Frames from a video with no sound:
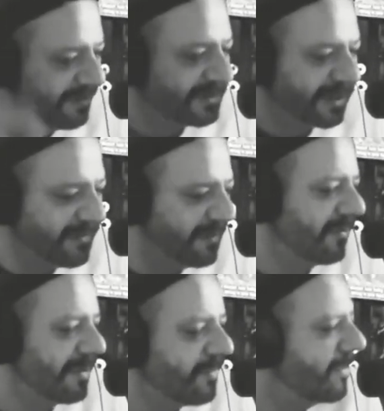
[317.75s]
It's going to
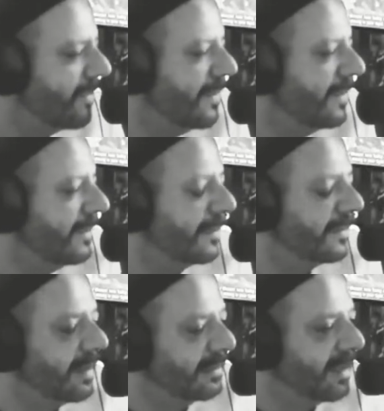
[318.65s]
be pretty cool.
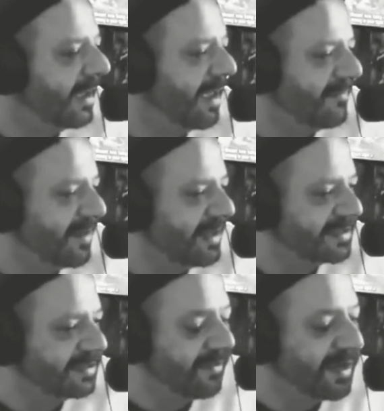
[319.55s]
And I have it
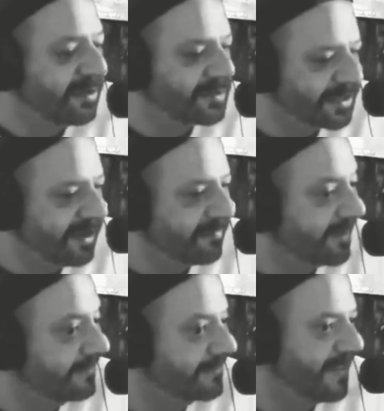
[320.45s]
as a radio
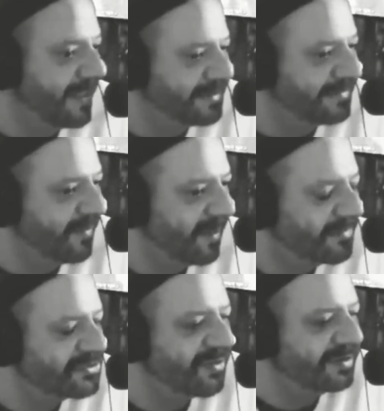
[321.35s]
setup because that's
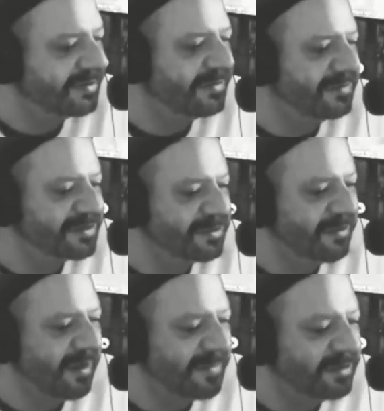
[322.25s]
what I was trained to do.
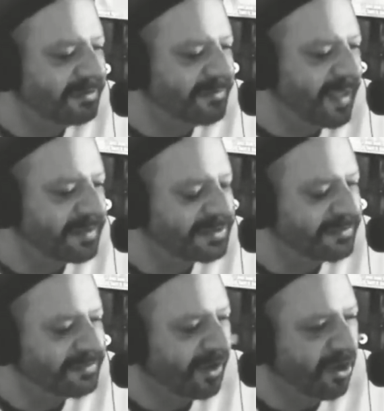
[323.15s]
So I'm going to do that.
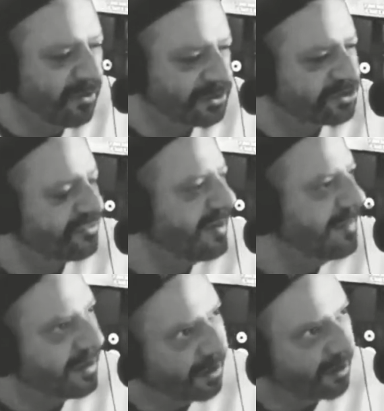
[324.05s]
So you could call it
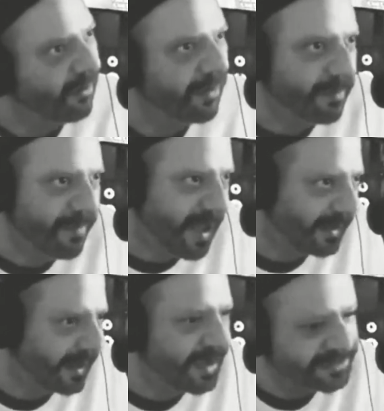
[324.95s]
streaming, you could call it a
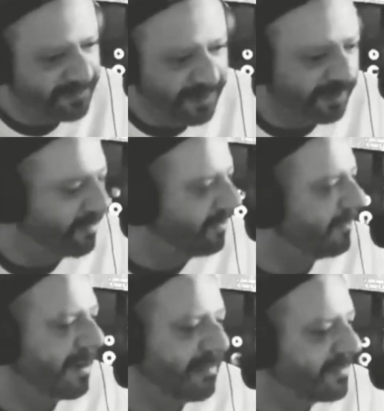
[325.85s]
podcast, you want to
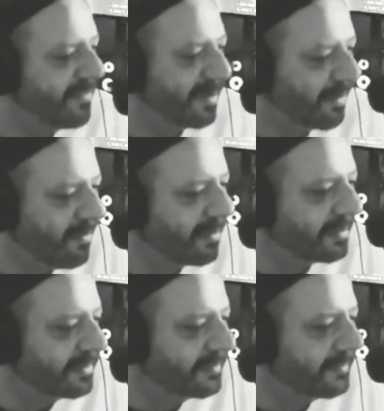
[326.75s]
call it whatever you want to
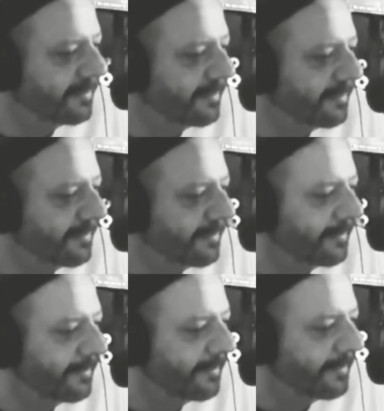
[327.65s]
call it,
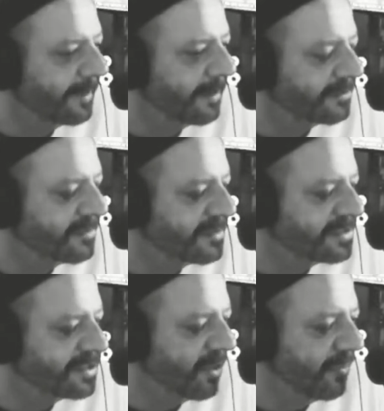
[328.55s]
to
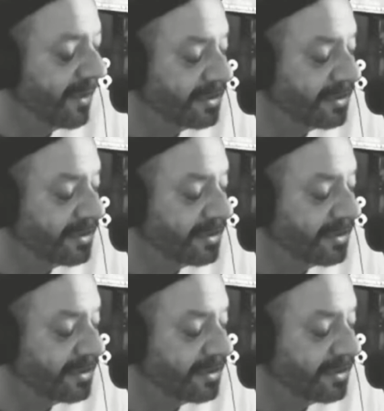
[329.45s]
each his own.